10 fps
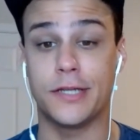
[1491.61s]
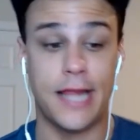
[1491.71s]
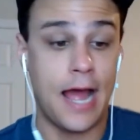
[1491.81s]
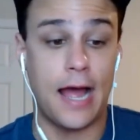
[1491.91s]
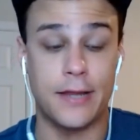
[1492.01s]

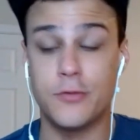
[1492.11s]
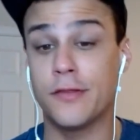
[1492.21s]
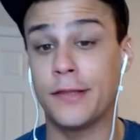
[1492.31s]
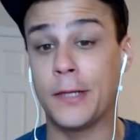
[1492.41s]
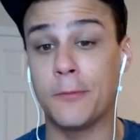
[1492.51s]
yeah, I do
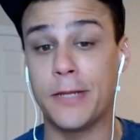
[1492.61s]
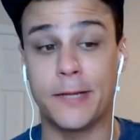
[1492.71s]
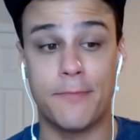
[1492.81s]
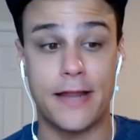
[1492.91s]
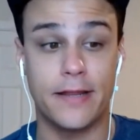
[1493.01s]
think they can be
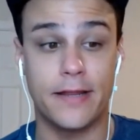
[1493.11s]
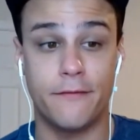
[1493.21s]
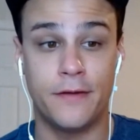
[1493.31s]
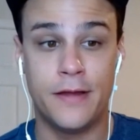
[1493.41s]
competitive.